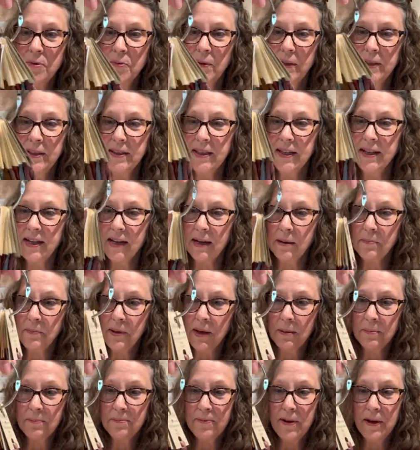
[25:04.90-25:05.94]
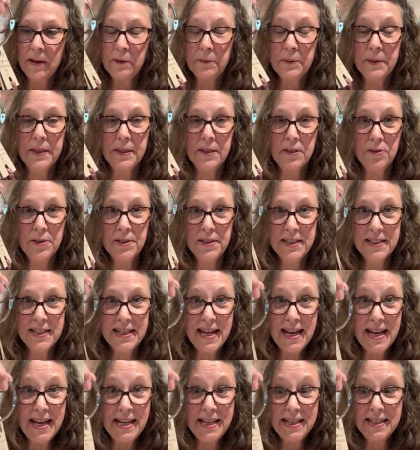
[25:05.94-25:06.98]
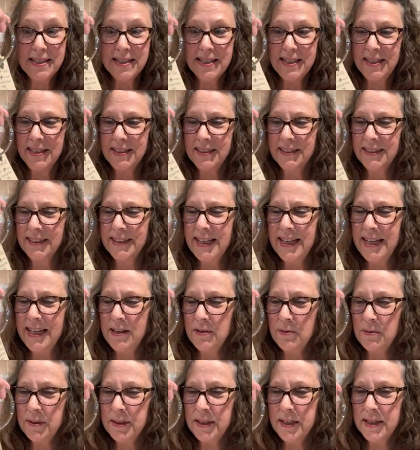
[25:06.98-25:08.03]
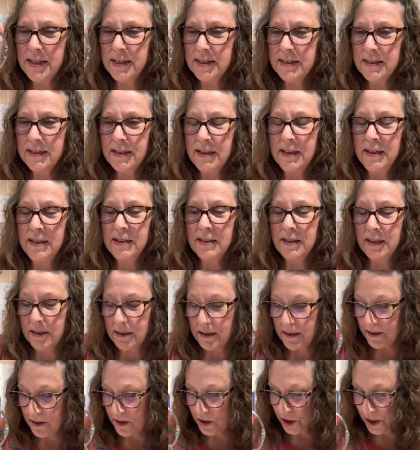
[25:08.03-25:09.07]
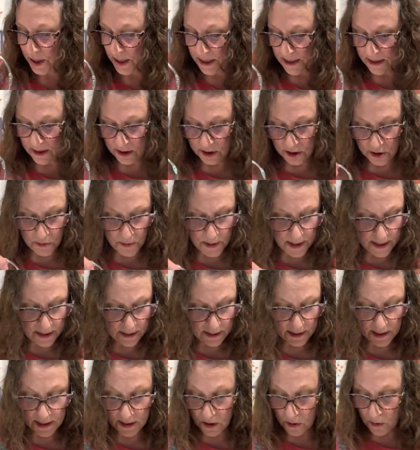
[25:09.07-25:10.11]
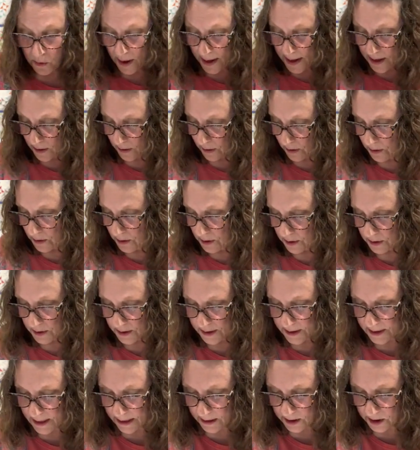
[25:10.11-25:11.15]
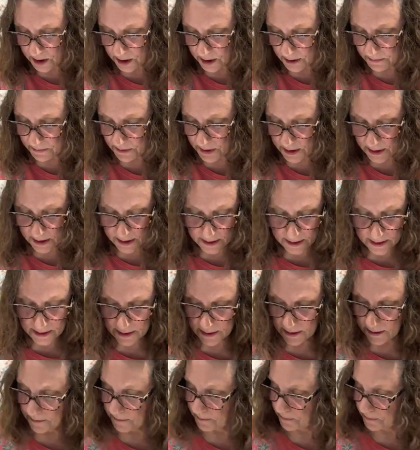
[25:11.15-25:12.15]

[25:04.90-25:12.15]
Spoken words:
one thing. I'm following Christine's lead on this. She is doing the Quaker section of this,